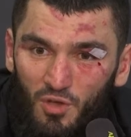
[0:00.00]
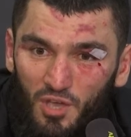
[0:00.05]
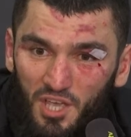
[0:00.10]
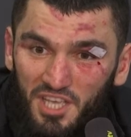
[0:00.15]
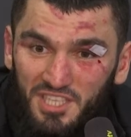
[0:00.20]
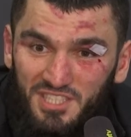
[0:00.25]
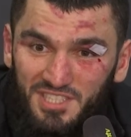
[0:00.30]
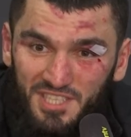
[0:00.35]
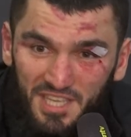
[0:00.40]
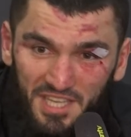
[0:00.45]

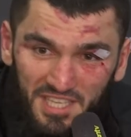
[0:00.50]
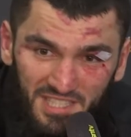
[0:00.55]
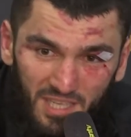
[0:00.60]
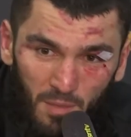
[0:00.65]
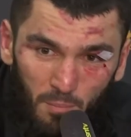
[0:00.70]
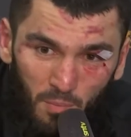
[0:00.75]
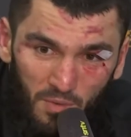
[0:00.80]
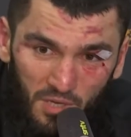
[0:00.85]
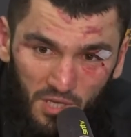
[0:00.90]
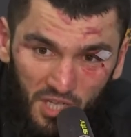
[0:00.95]
He's he's
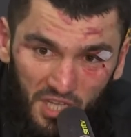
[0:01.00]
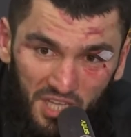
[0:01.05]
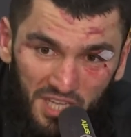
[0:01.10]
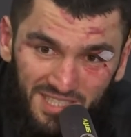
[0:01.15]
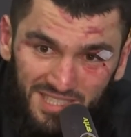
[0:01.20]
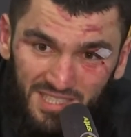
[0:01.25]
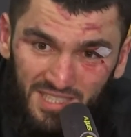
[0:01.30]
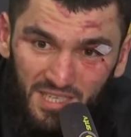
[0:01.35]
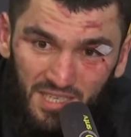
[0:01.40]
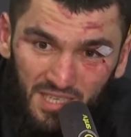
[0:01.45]
up uh,
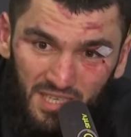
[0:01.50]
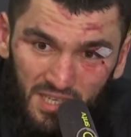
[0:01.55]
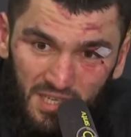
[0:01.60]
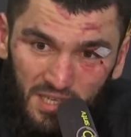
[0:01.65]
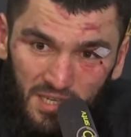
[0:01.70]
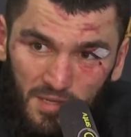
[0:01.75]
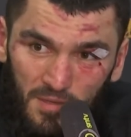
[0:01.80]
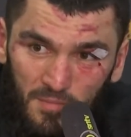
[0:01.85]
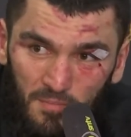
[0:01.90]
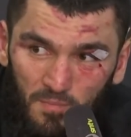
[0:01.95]
he's
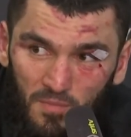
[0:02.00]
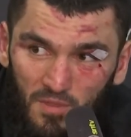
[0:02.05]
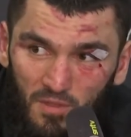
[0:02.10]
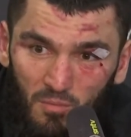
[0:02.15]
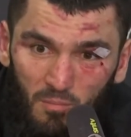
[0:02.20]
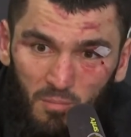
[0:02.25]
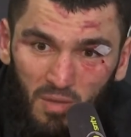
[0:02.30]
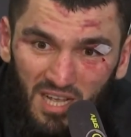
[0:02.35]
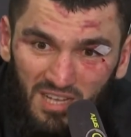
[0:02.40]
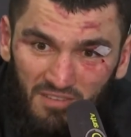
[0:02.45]
a
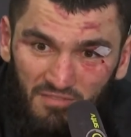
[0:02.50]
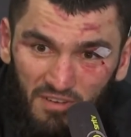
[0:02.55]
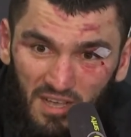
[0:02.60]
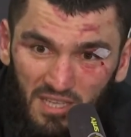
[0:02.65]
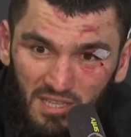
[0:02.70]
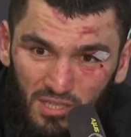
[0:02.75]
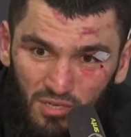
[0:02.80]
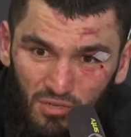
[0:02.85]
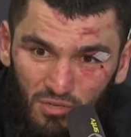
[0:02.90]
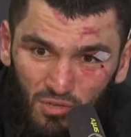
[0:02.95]
um, back
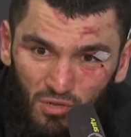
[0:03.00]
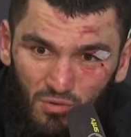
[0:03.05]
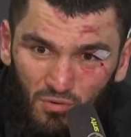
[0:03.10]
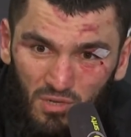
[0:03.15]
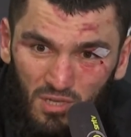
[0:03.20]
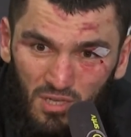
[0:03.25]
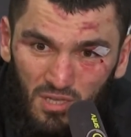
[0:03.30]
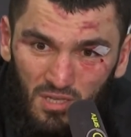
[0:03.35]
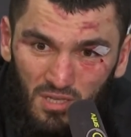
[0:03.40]
fighter, you know.